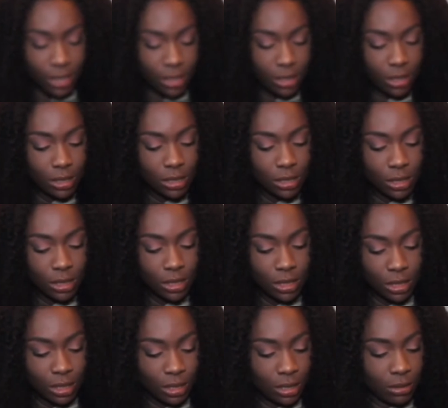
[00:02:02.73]

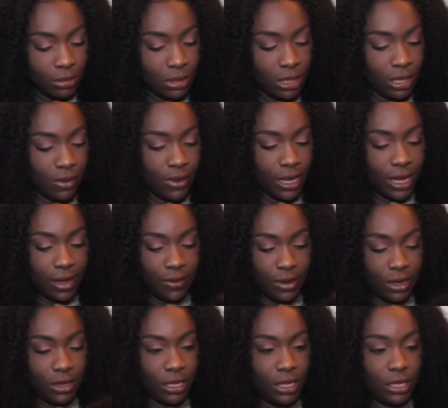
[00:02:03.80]
Let me see if I have it
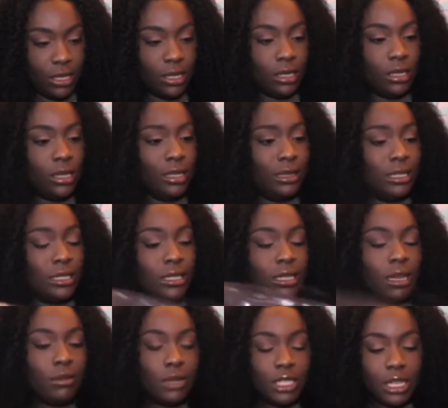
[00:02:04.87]
in here. This is
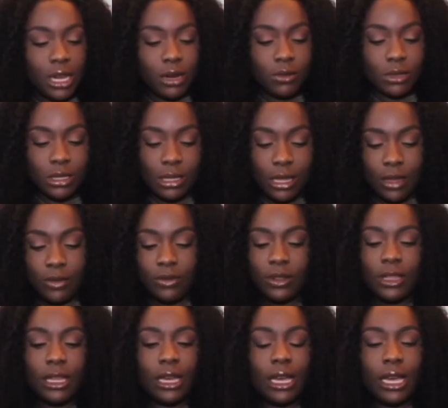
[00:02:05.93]
how much hair was left
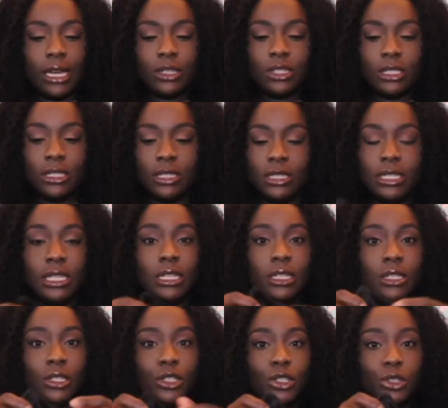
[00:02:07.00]
that I actually
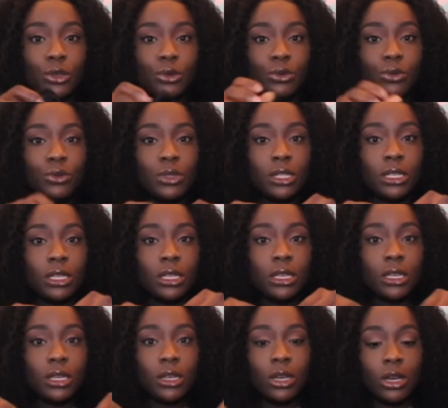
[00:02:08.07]
didn't use
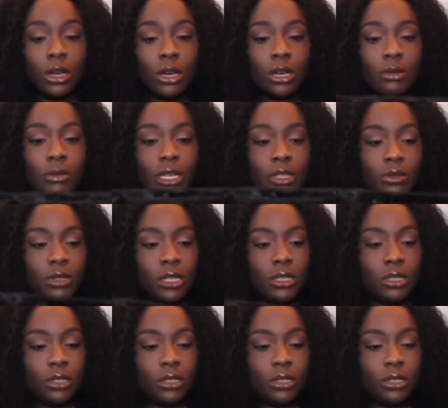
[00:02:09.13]
on my unit.